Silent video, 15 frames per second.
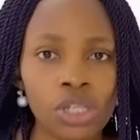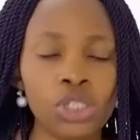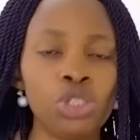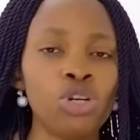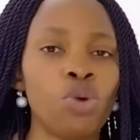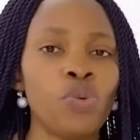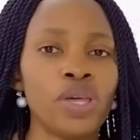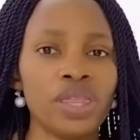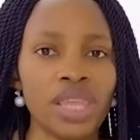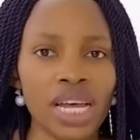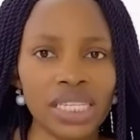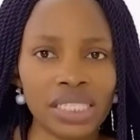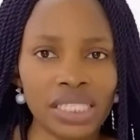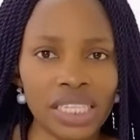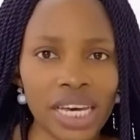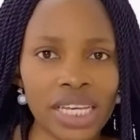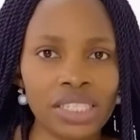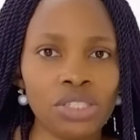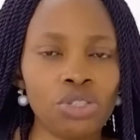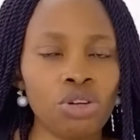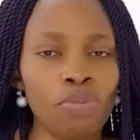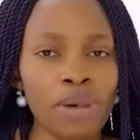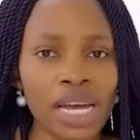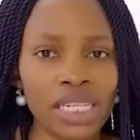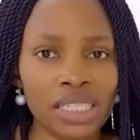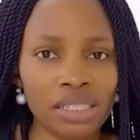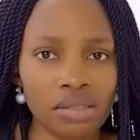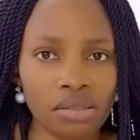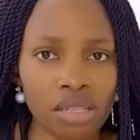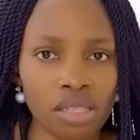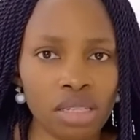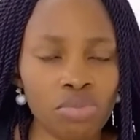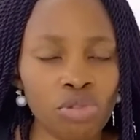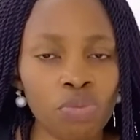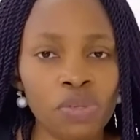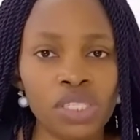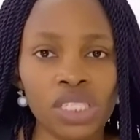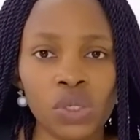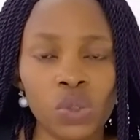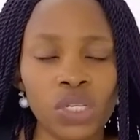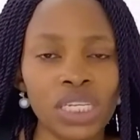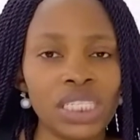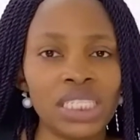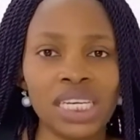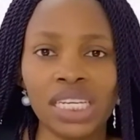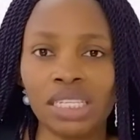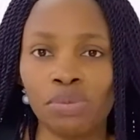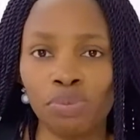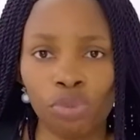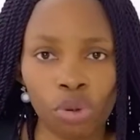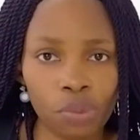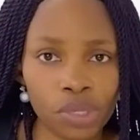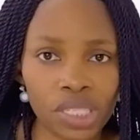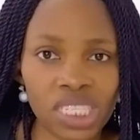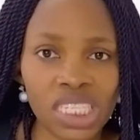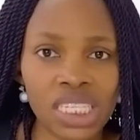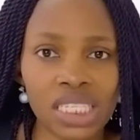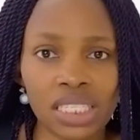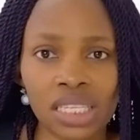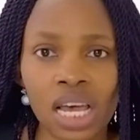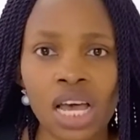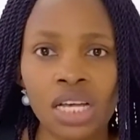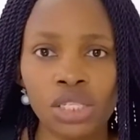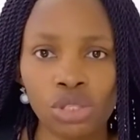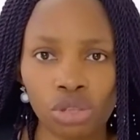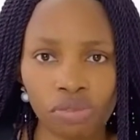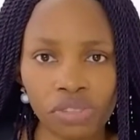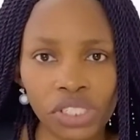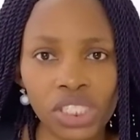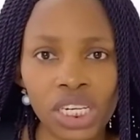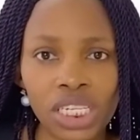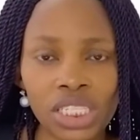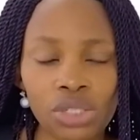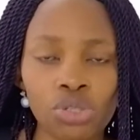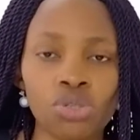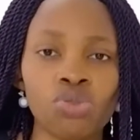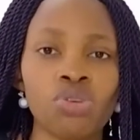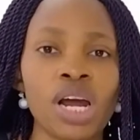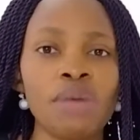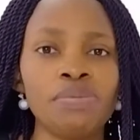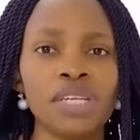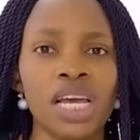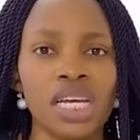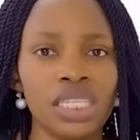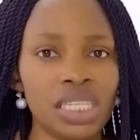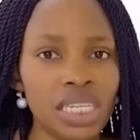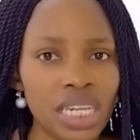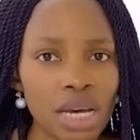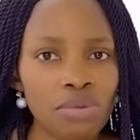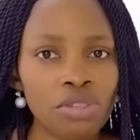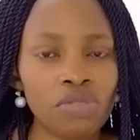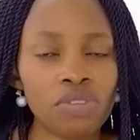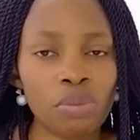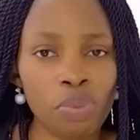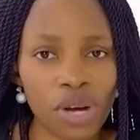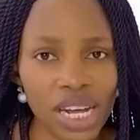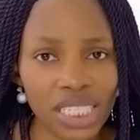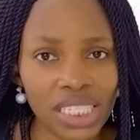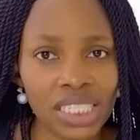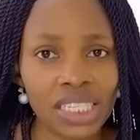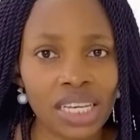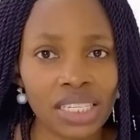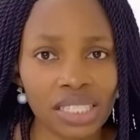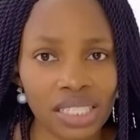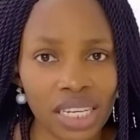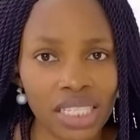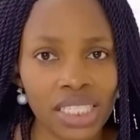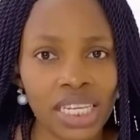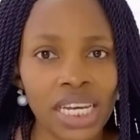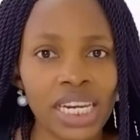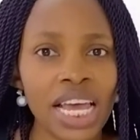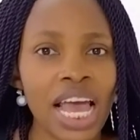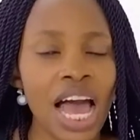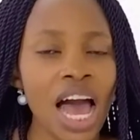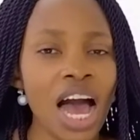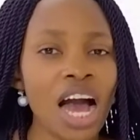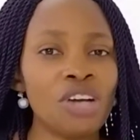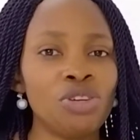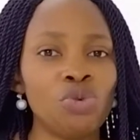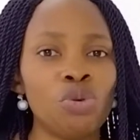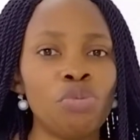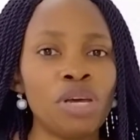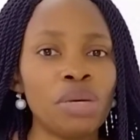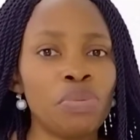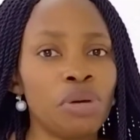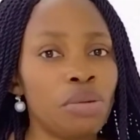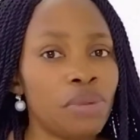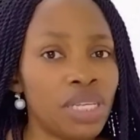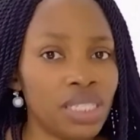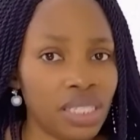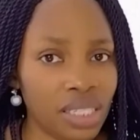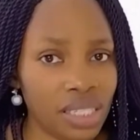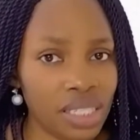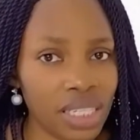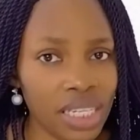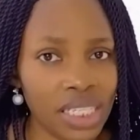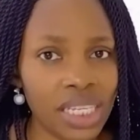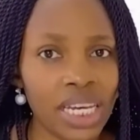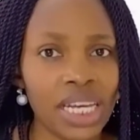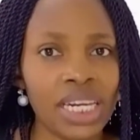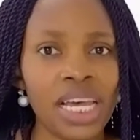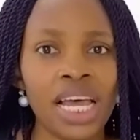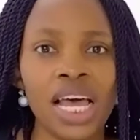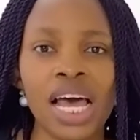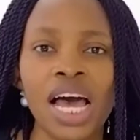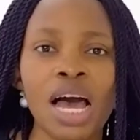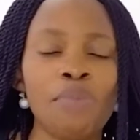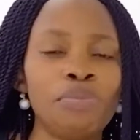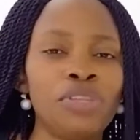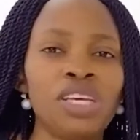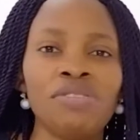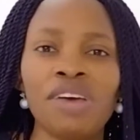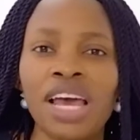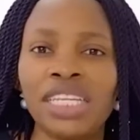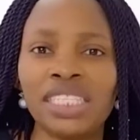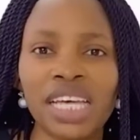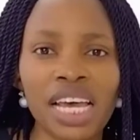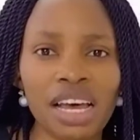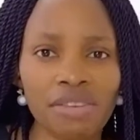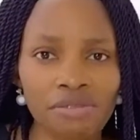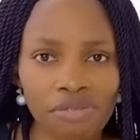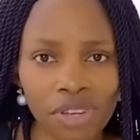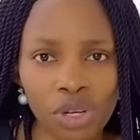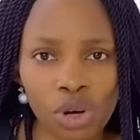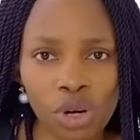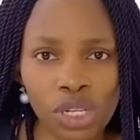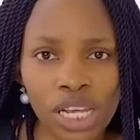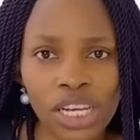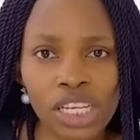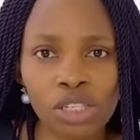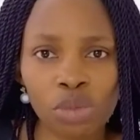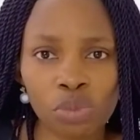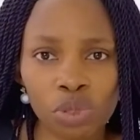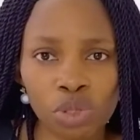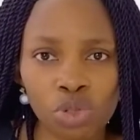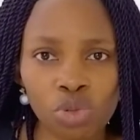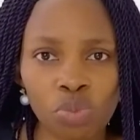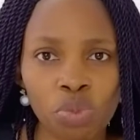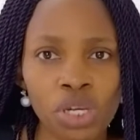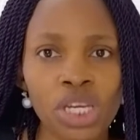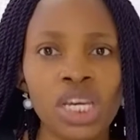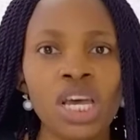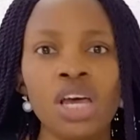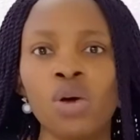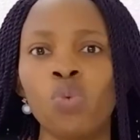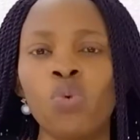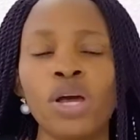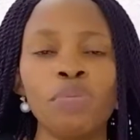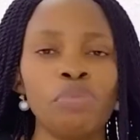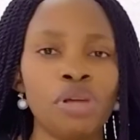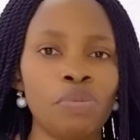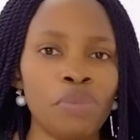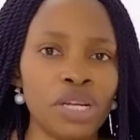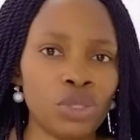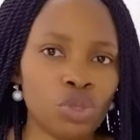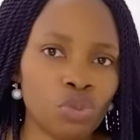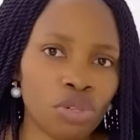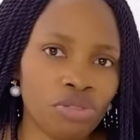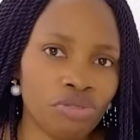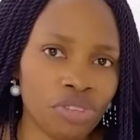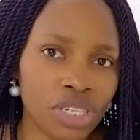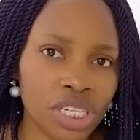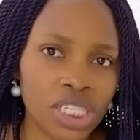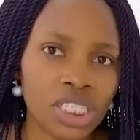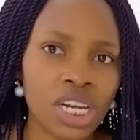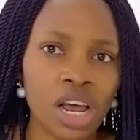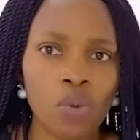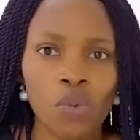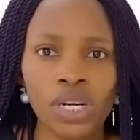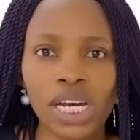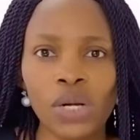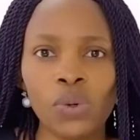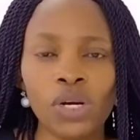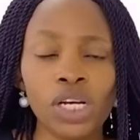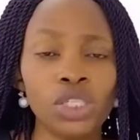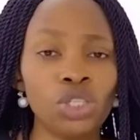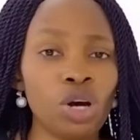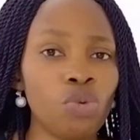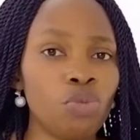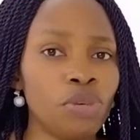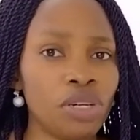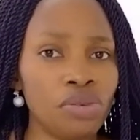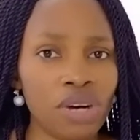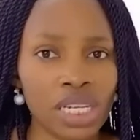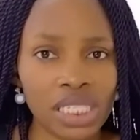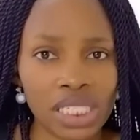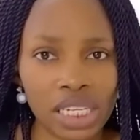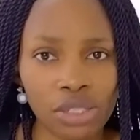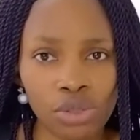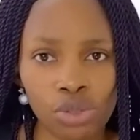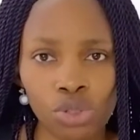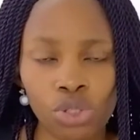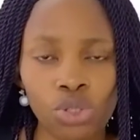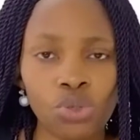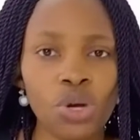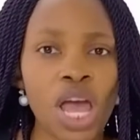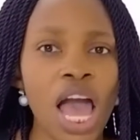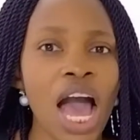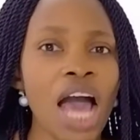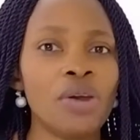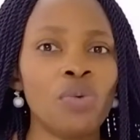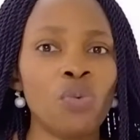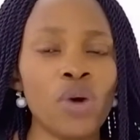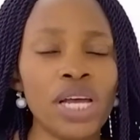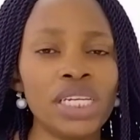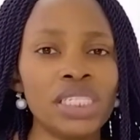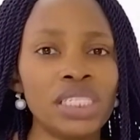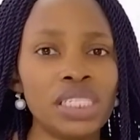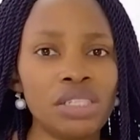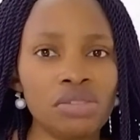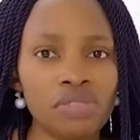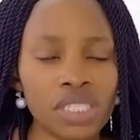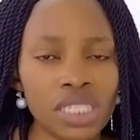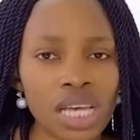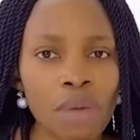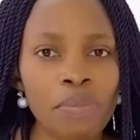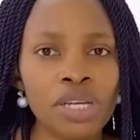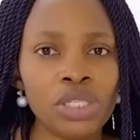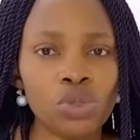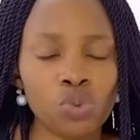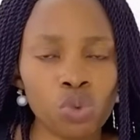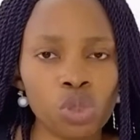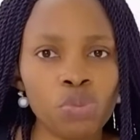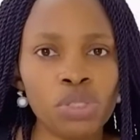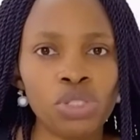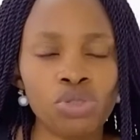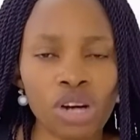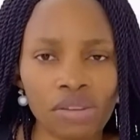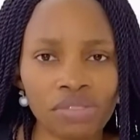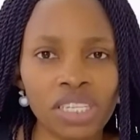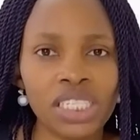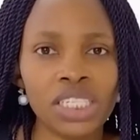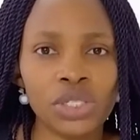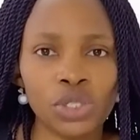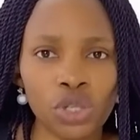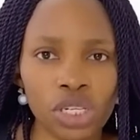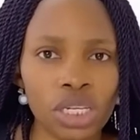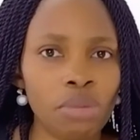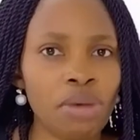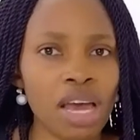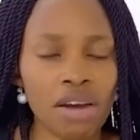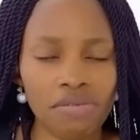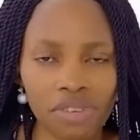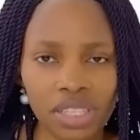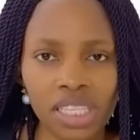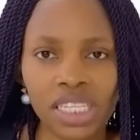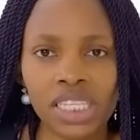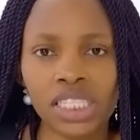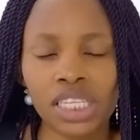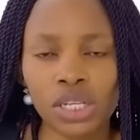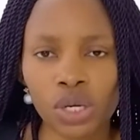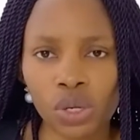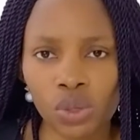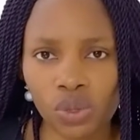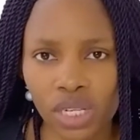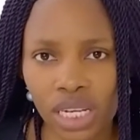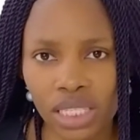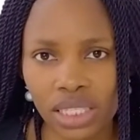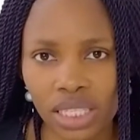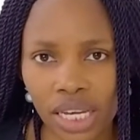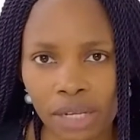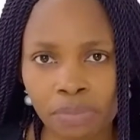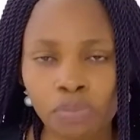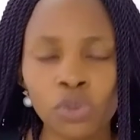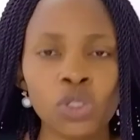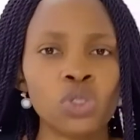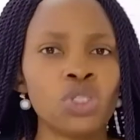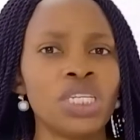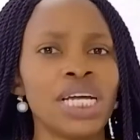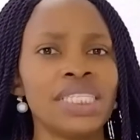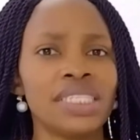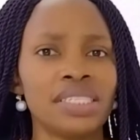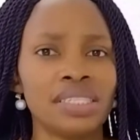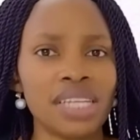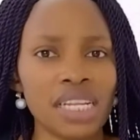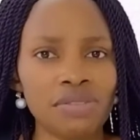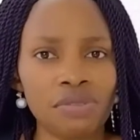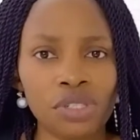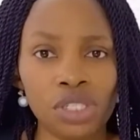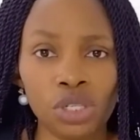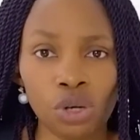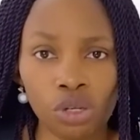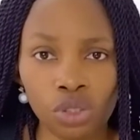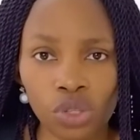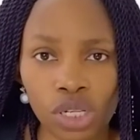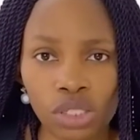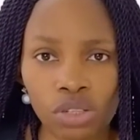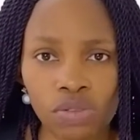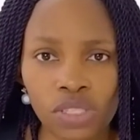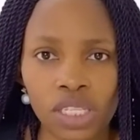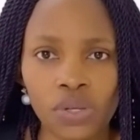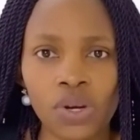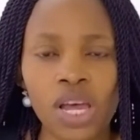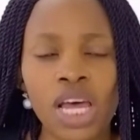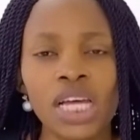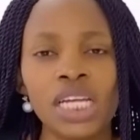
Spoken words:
showing that yes, you're buying this certain property located, the property is sufficiently described, the names of the parties are stated, how you will make payments is stated, the entire figure that you're supposed to pay, when payment will be finished, when allocation will be granted to you, and when the deed of assignment would be drafted in your name. Everything is included there. So that is that for the contract of sale.